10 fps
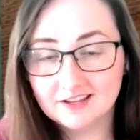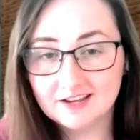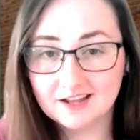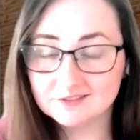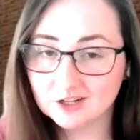and
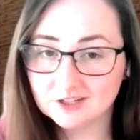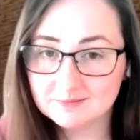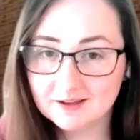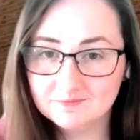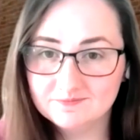not talked
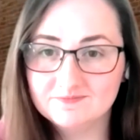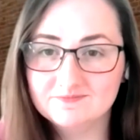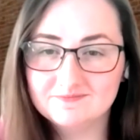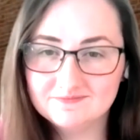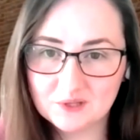about,
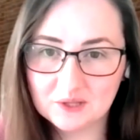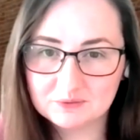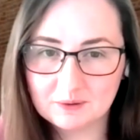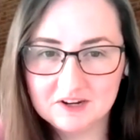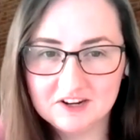so that's
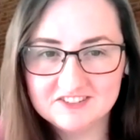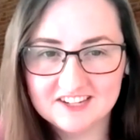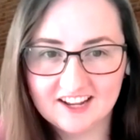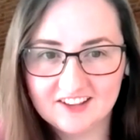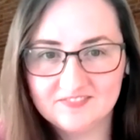why we're here
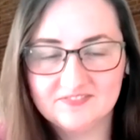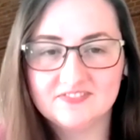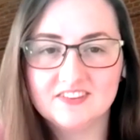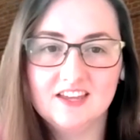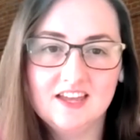today.
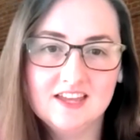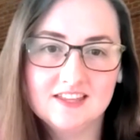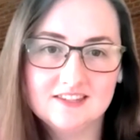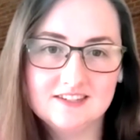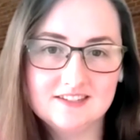
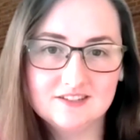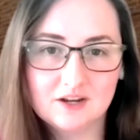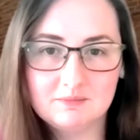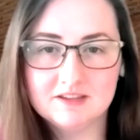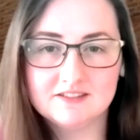This is going
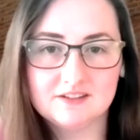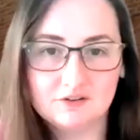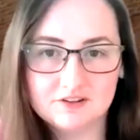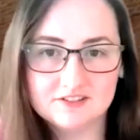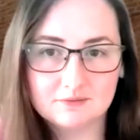to be a
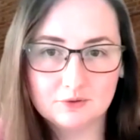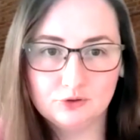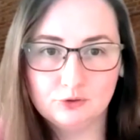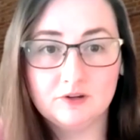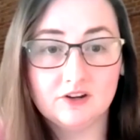series that we'll
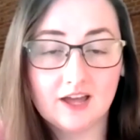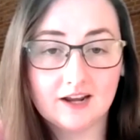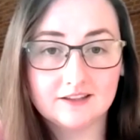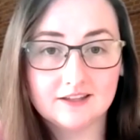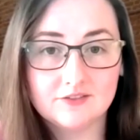do
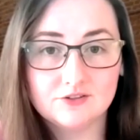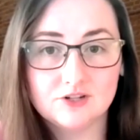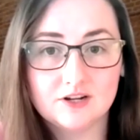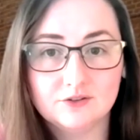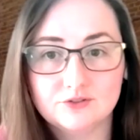periodically on this
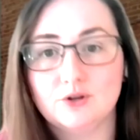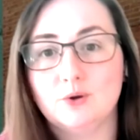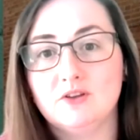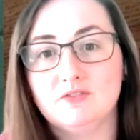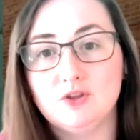channel, so
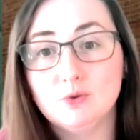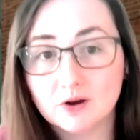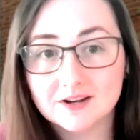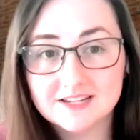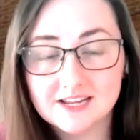if you
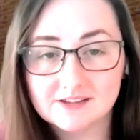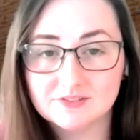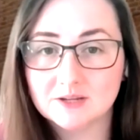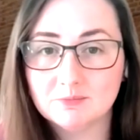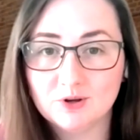are in need of
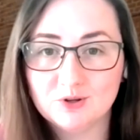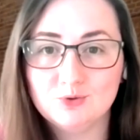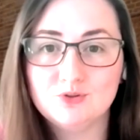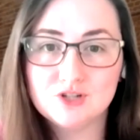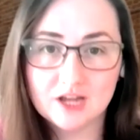someone
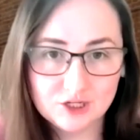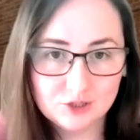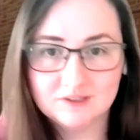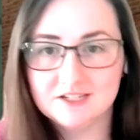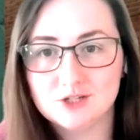who
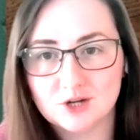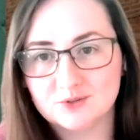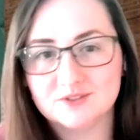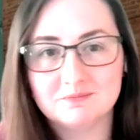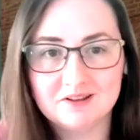genuinely
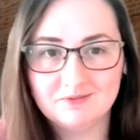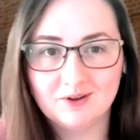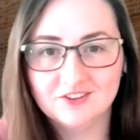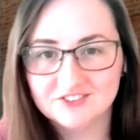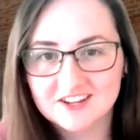shares the
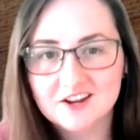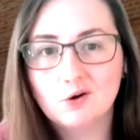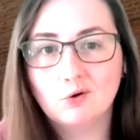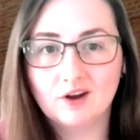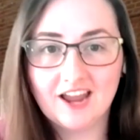pitfalls
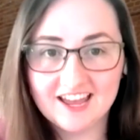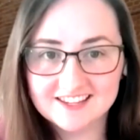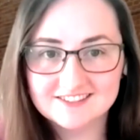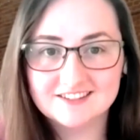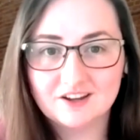or
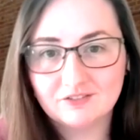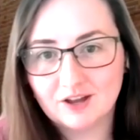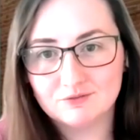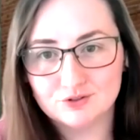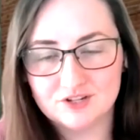has the tough
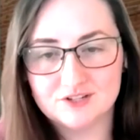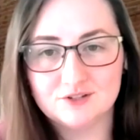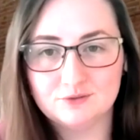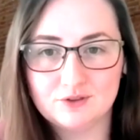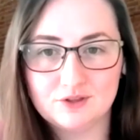
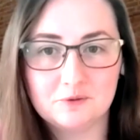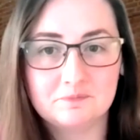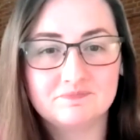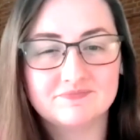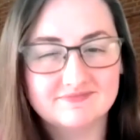conversations with you,
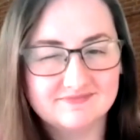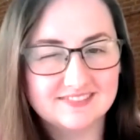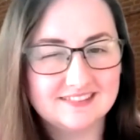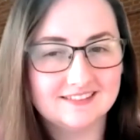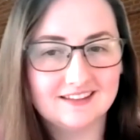
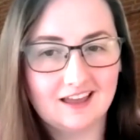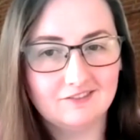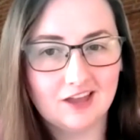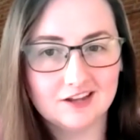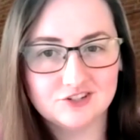
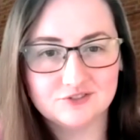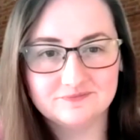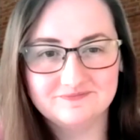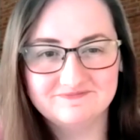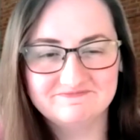I've got you.
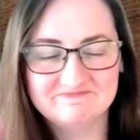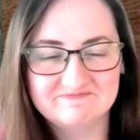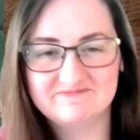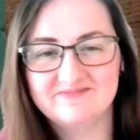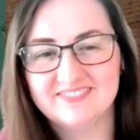
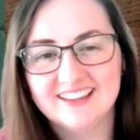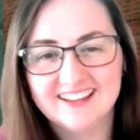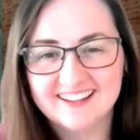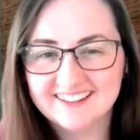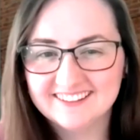
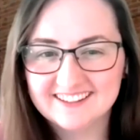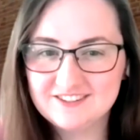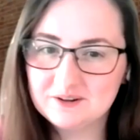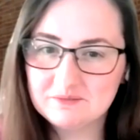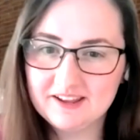
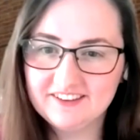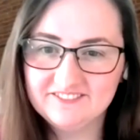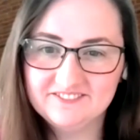Let's jump in.